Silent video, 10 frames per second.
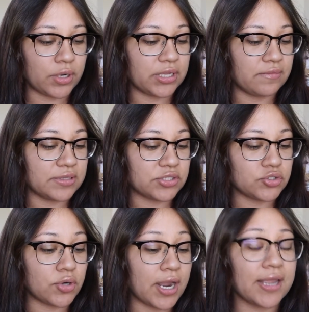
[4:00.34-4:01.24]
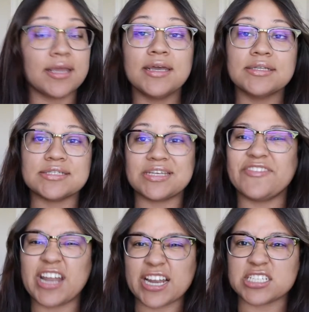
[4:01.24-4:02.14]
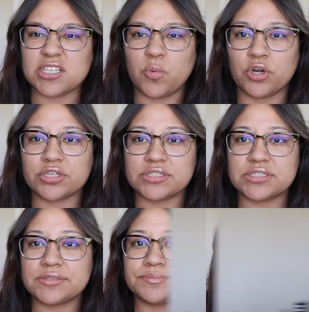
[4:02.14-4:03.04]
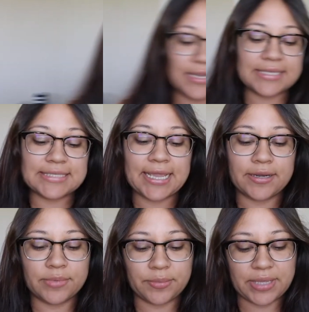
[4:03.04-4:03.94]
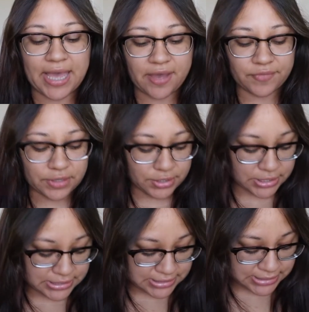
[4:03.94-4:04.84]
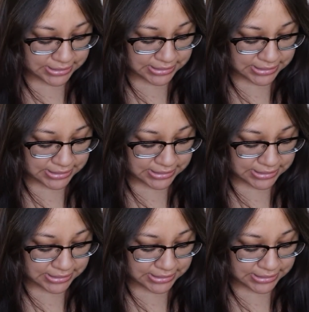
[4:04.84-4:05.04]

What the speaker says: want to give this a try to see if it actually works. Now the next item that we have here is the